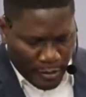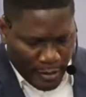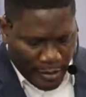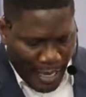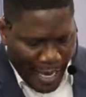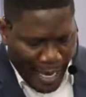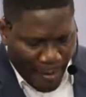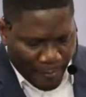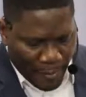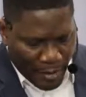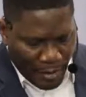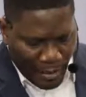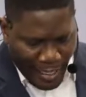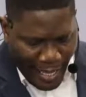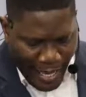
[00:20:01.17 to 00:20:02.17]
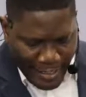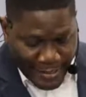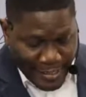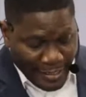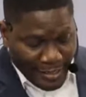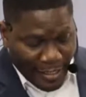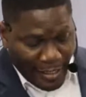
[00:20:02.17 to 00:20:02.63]
I am the light. He
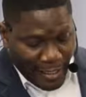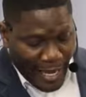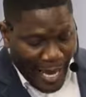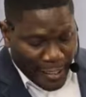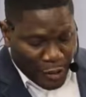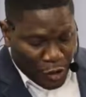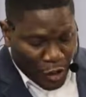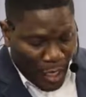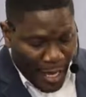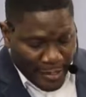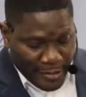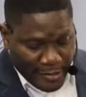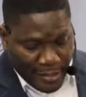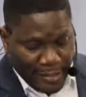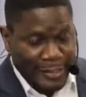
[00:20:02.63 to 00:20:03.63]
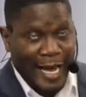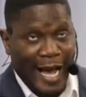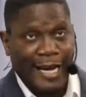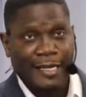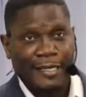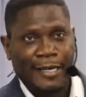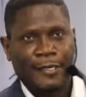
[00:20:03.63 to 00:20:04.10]
said, The light shines in
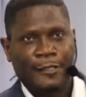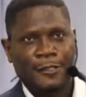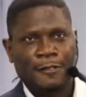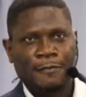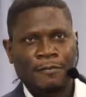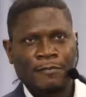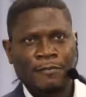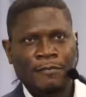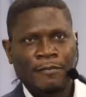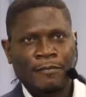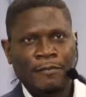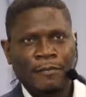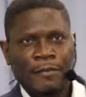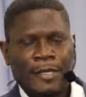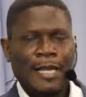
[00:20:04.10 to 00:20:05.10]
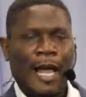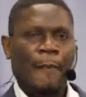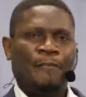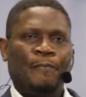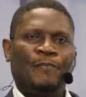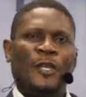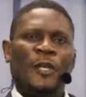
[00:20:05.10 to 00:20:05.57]
darkness. Now,
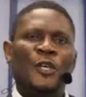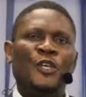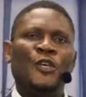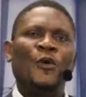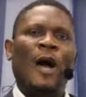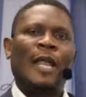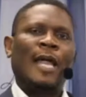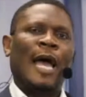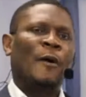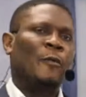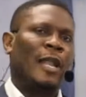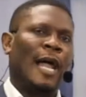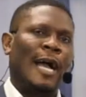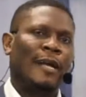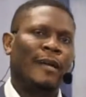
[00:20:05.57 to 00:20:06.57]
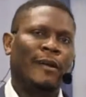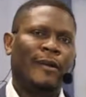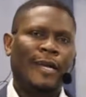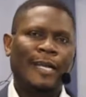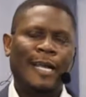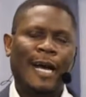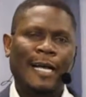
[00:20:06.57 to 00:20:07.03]
you and I will agree
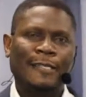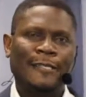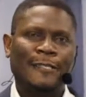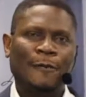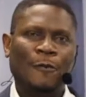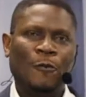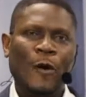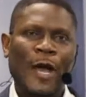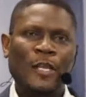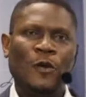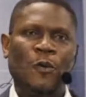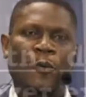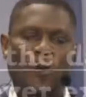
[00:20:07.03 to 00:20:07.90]
that when you go